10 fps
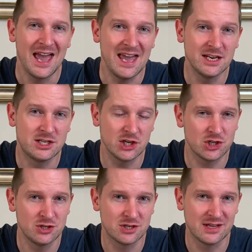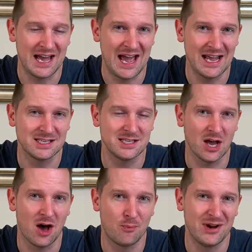In addition to that, Etsy
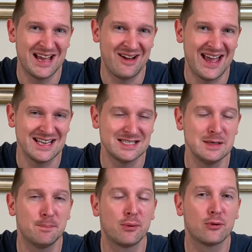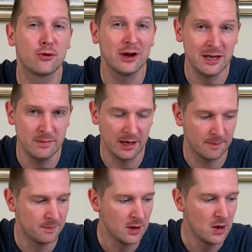are bringing out Etsy Premium.